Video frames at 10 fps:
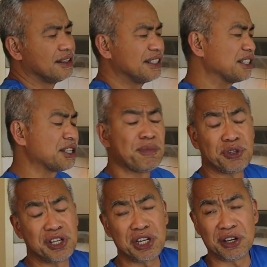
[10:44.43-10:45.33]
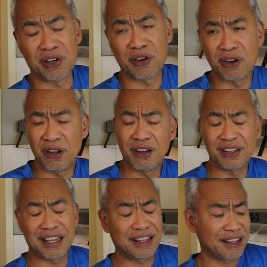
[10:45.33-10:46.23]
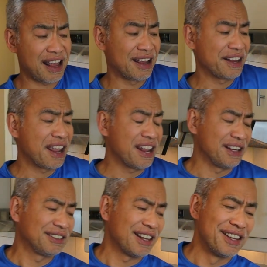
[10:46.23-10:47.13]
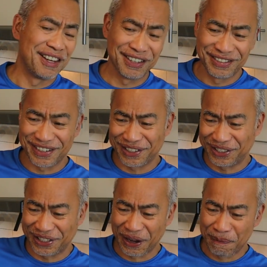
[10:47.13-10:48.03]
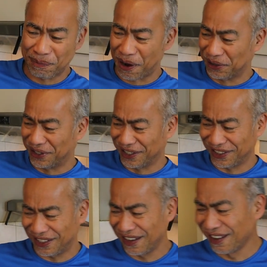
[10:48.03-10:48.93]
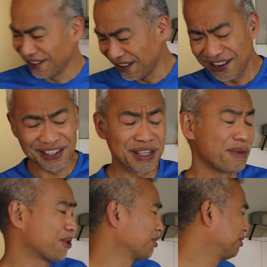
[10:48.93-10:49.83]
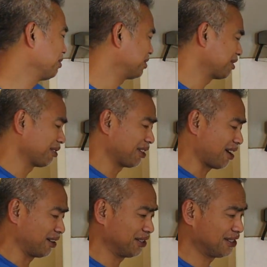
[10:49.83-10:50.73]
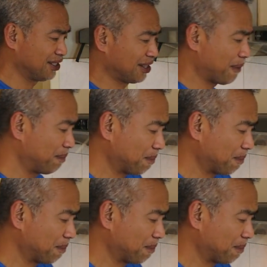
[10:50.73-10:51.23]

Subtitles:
This is a procedure that I hate in this process. It's difficult to sterilize.